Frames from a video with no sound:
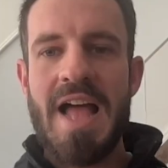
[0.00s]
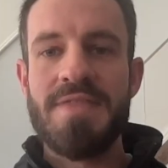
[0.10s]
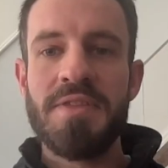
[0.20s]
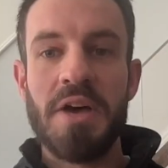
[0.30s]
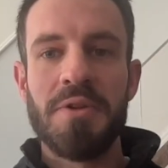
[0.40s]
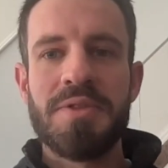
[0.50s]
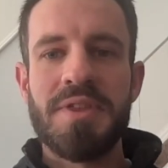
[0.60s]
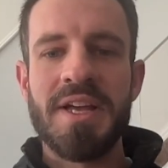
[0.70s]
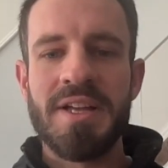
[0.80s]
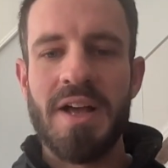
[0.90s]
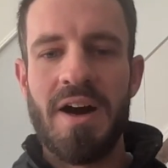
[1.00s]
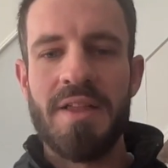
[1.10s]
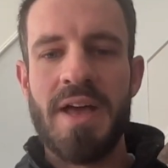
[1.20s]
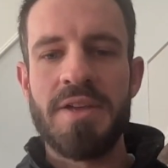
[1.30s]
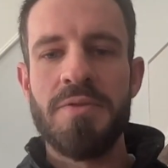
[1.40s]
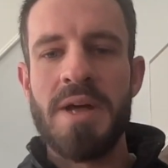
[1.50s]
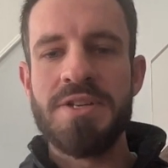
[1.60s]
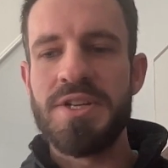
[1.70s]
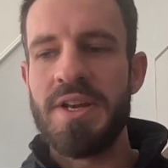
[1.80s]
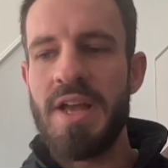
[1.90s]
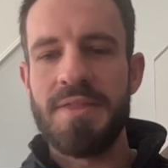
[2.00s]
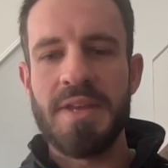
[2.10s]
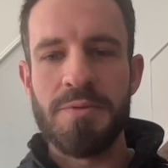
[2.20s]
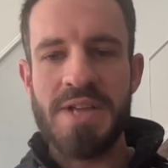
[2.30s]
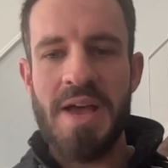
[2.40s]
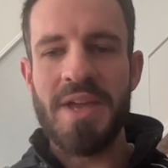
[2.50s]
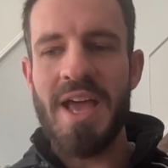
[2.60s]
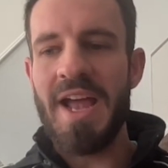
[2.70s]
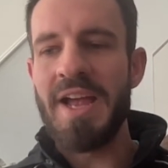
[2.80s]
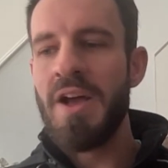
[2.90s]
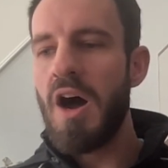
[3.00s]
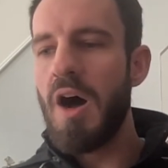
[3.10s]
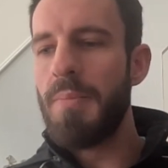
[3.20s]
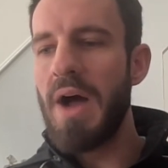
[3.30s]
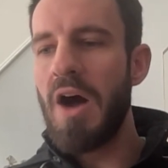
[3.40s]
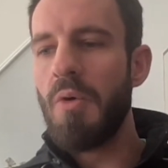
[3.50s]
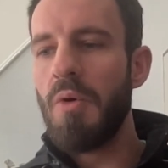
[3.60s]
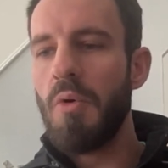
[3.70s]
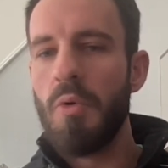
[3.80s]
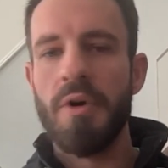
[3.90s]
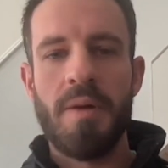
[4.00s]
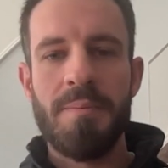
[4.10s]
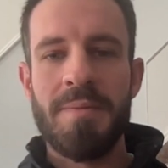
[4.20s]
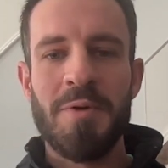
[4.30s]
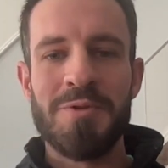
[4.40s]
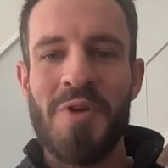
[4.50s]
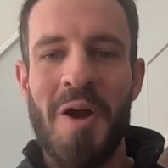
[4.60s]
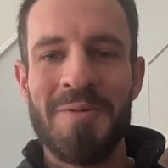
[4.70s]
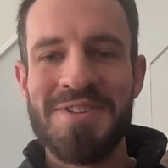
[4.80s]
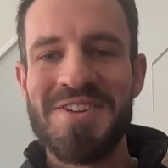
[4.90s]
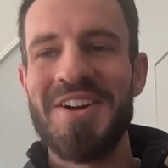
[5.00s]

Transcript: And then the other thing that you mentioned, I think it was MK about, or maybe it was Robert.